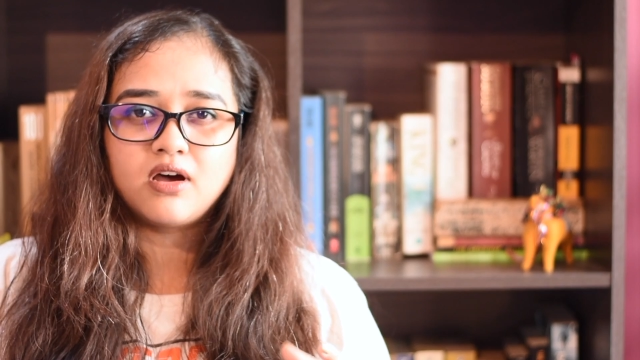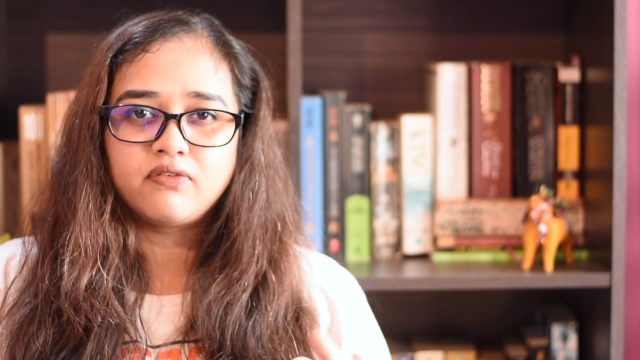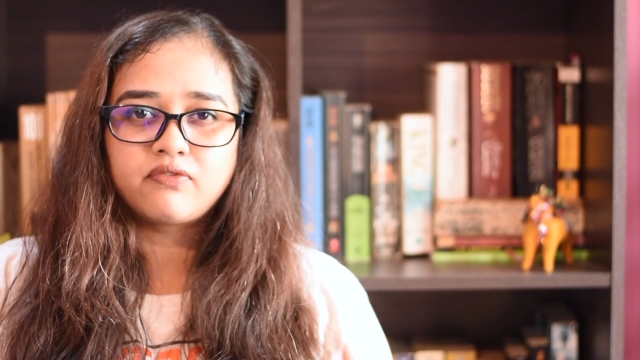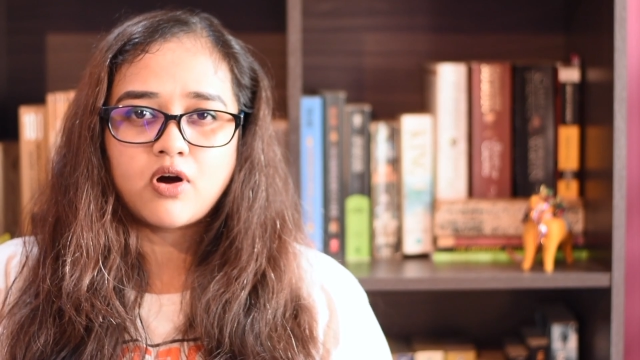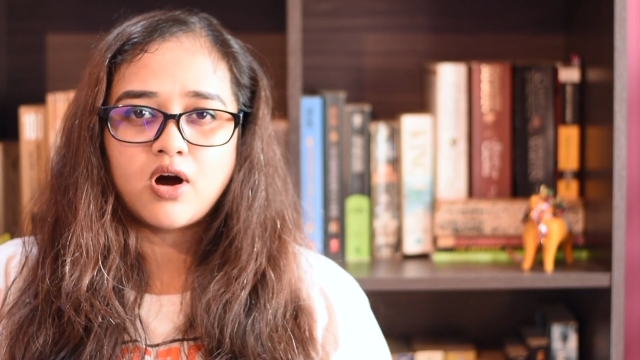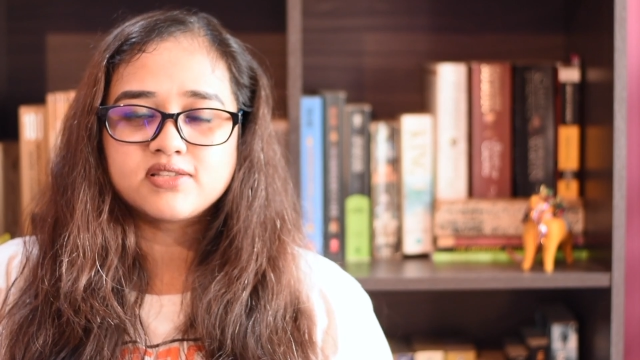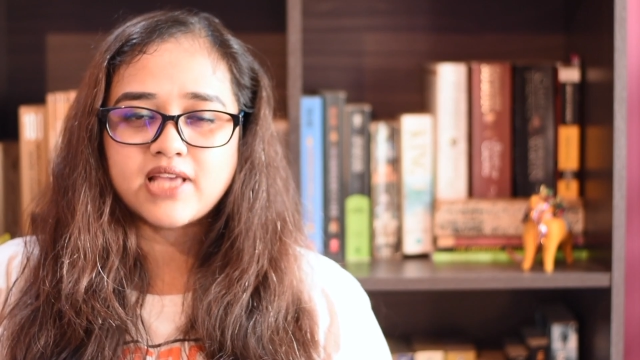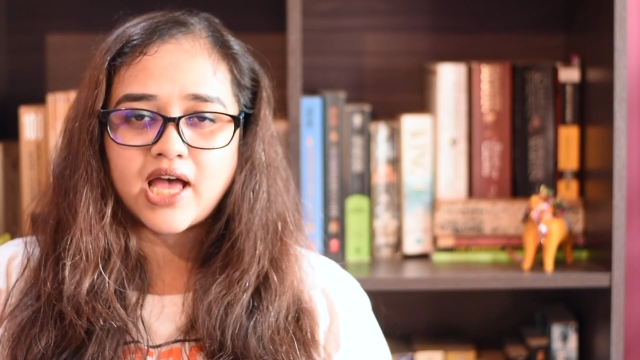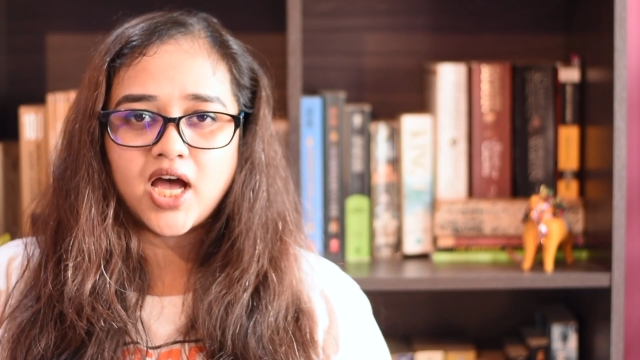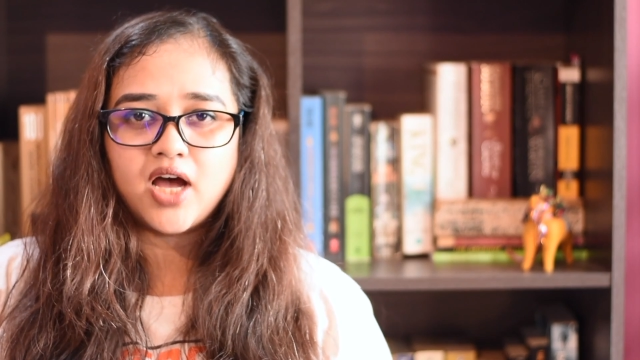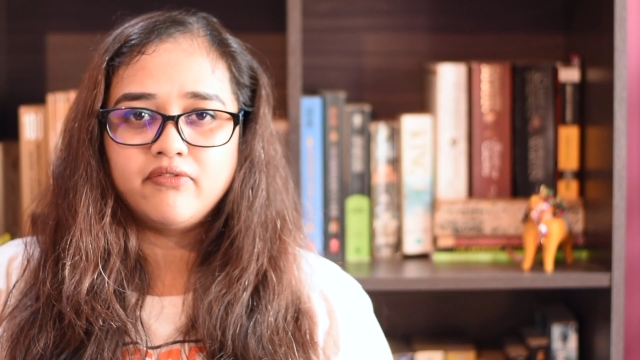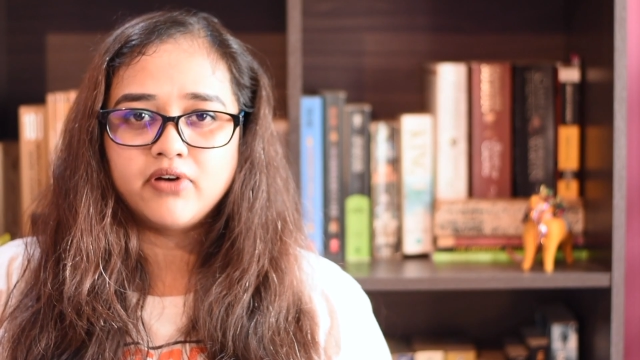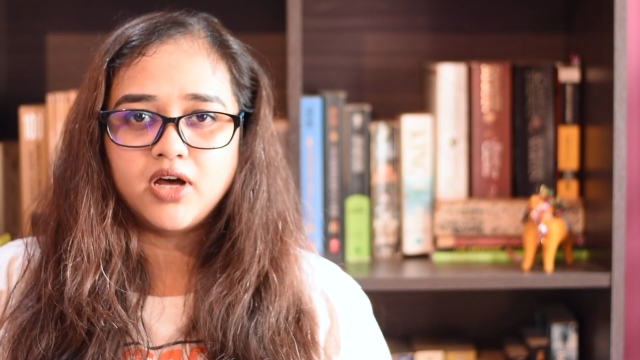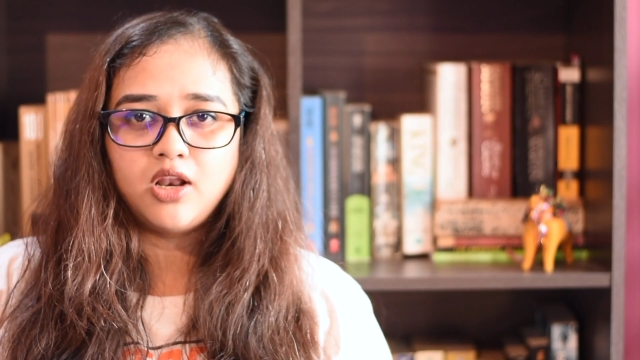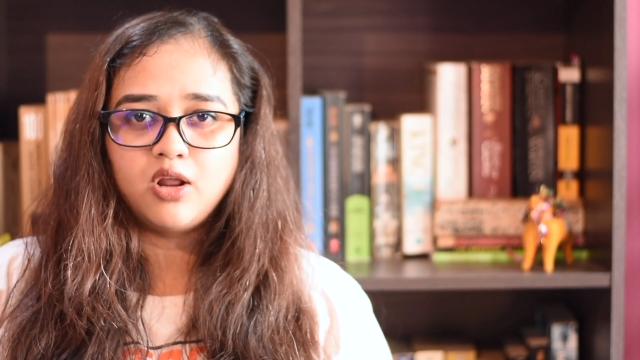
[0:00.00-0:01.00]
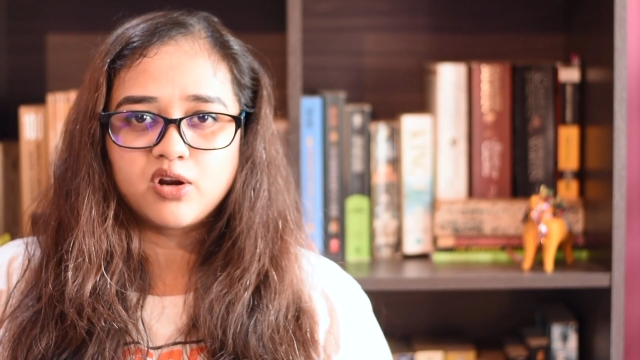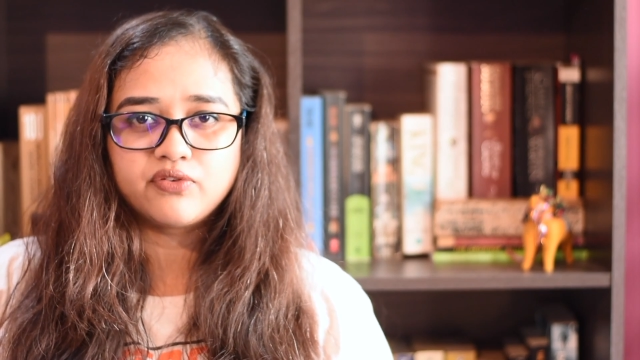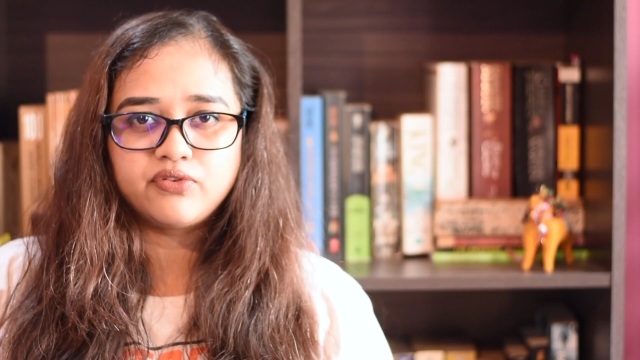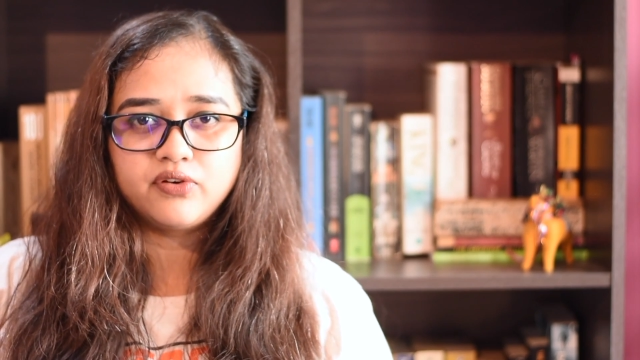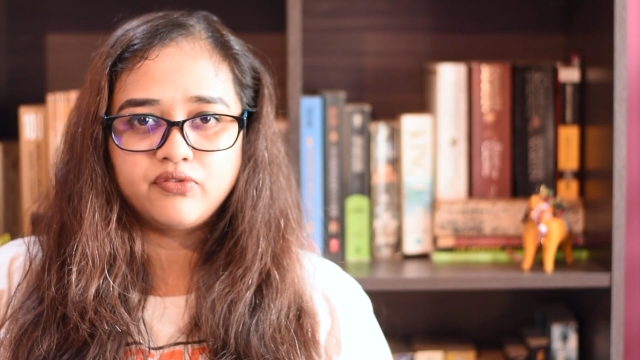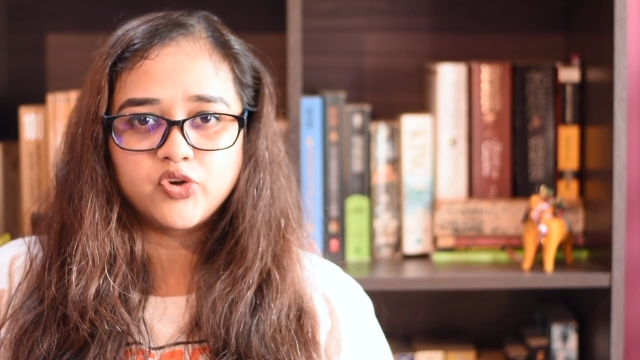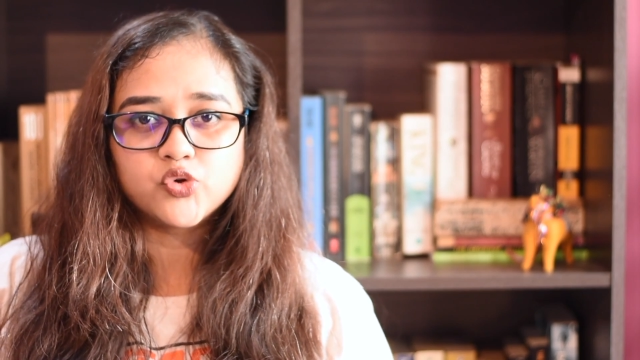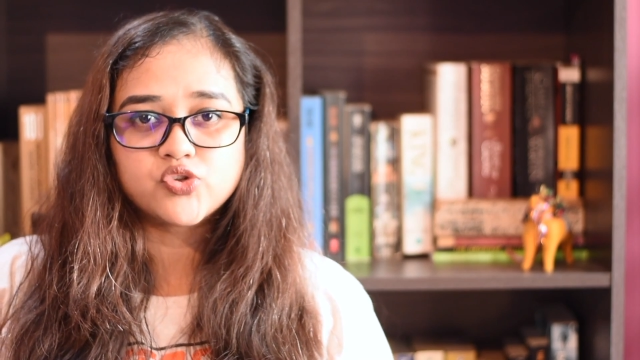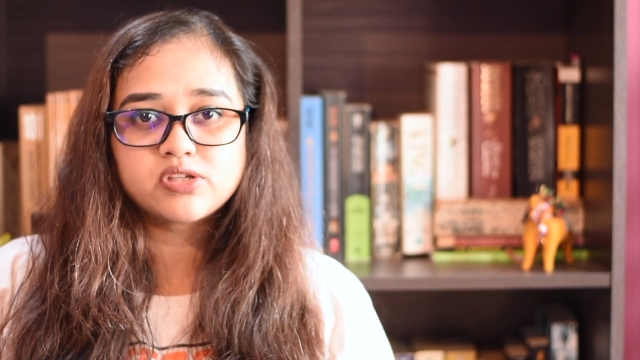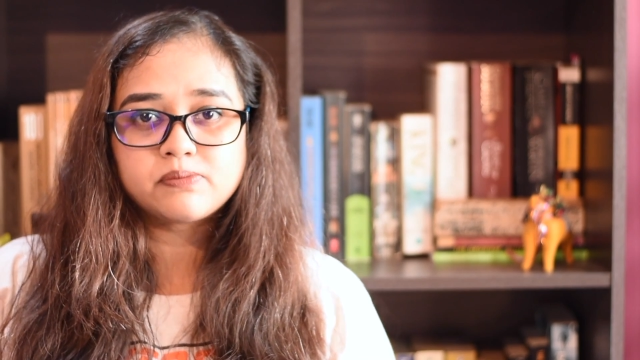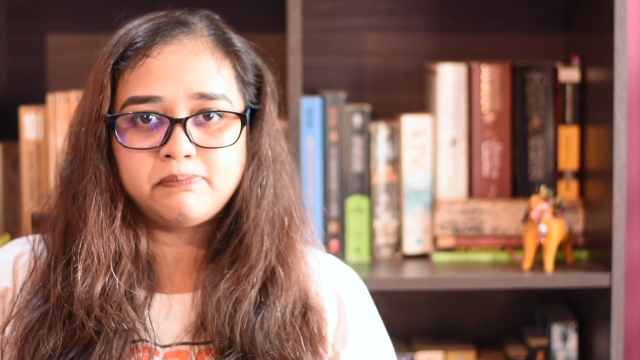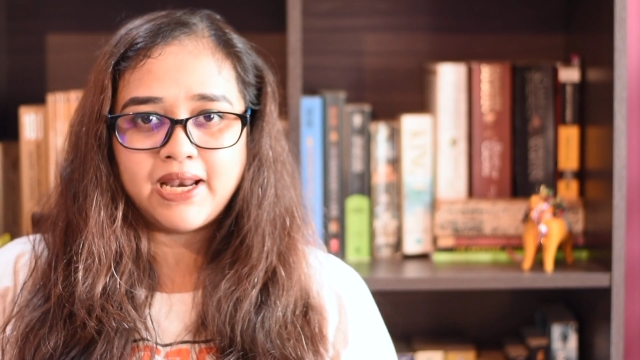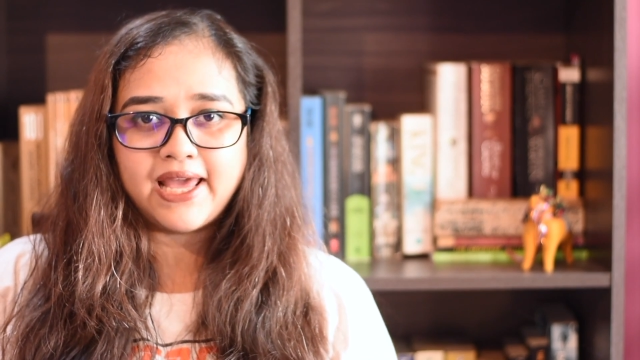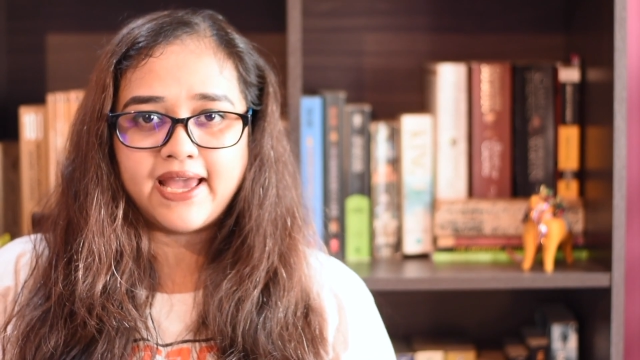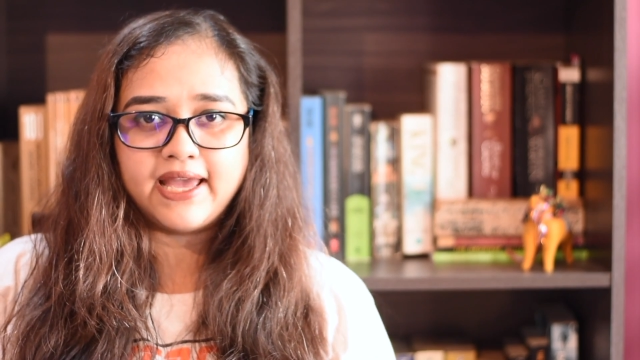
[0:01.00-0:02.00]
of course, I have a lot of reviews
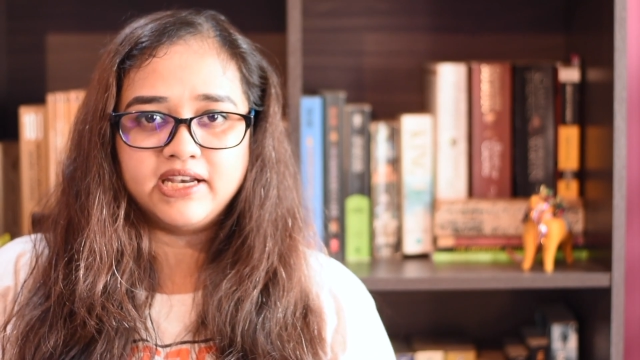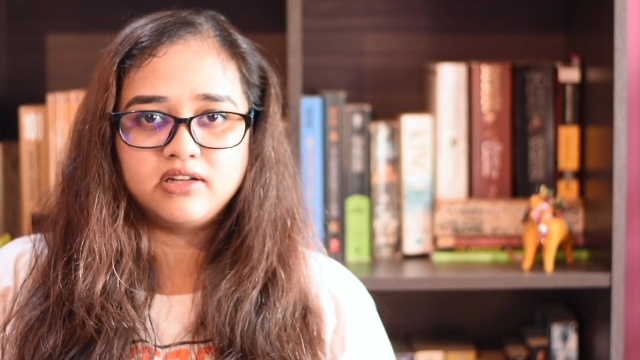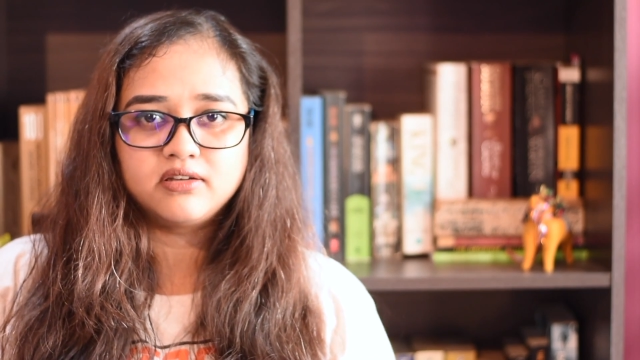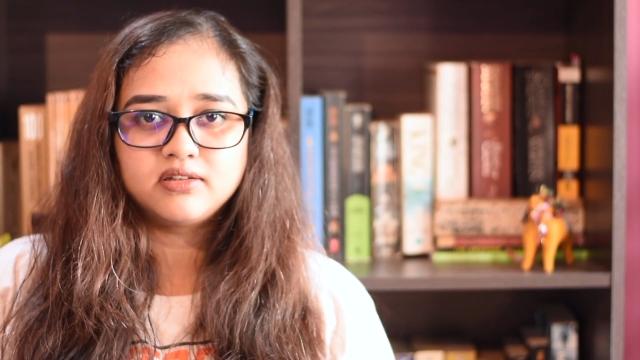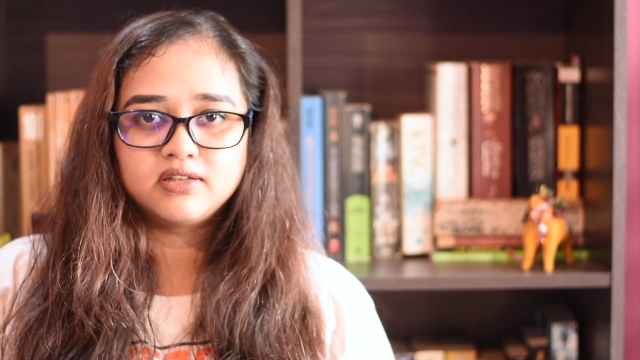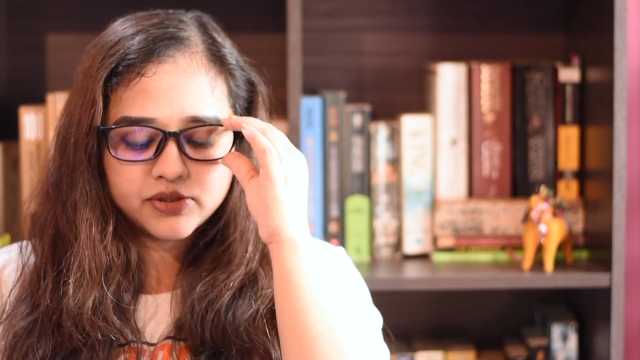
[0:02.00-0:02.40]
planned.